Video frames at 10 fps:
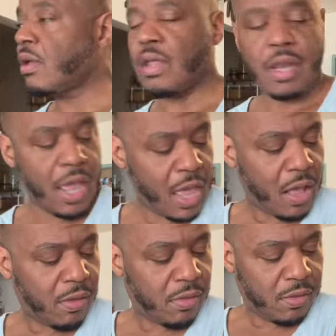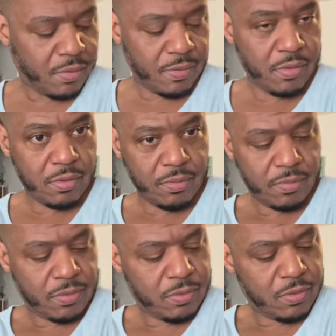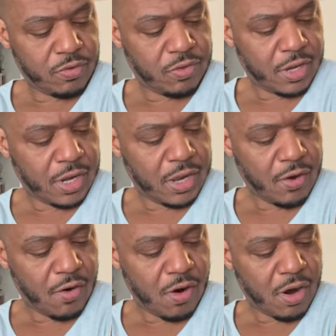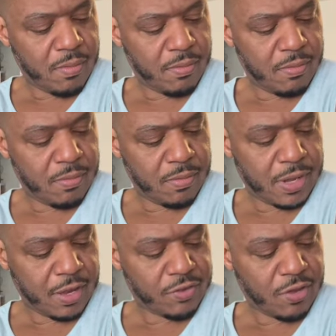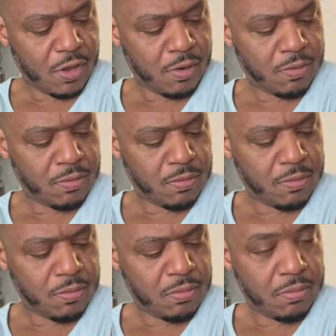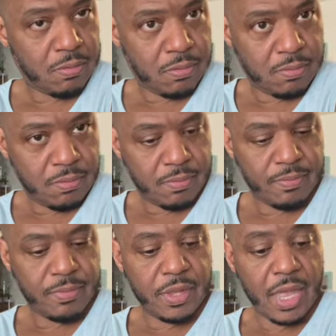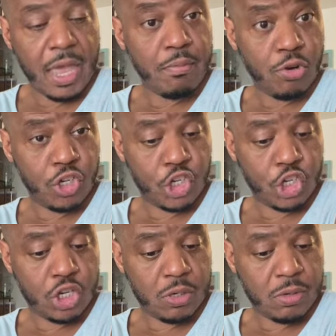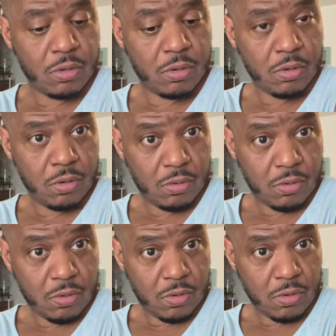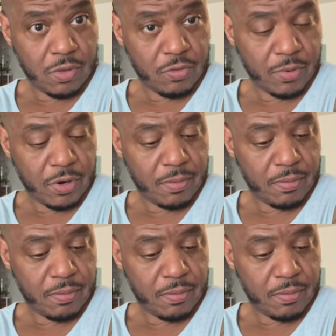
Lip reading: Now, you stick it in your arm like so and push on this part.